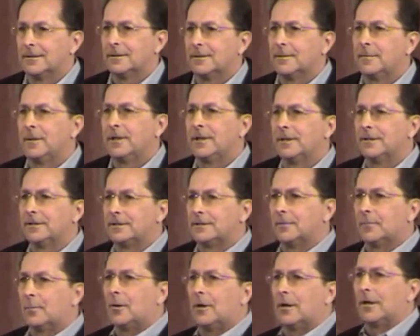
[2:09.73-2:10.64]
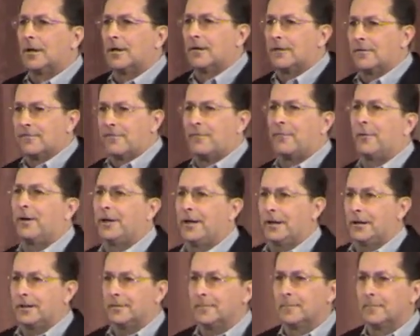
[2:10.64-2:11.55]
To begin to walk
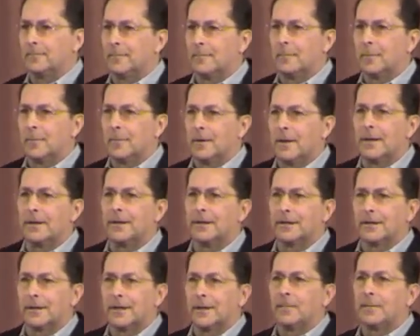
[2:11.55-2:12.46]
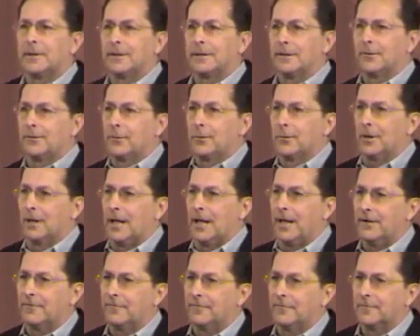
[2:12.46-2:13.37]
free and unlimited through
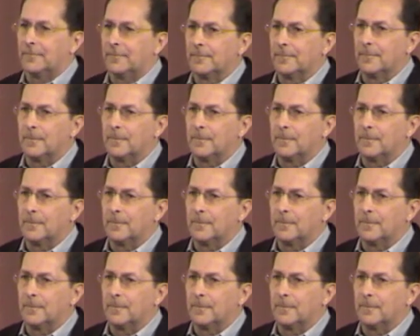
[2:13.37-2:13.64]
life.